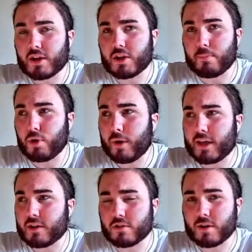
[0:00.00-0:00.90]

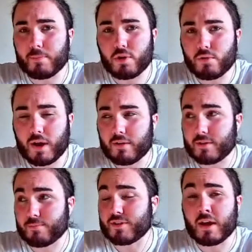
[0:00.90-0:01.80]
Capu, how
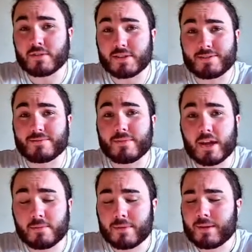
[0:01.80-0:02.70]
you pronounce his
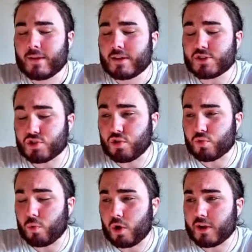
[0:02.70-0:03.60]
name,
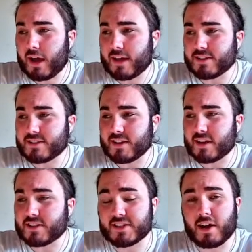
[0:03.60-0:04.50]
scored one, and
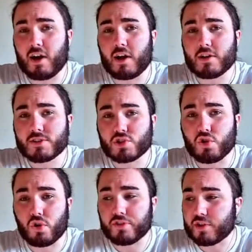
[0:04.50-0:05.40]
Sarr
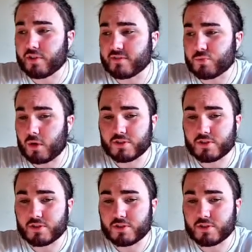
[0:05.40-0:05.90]
scored the other as well.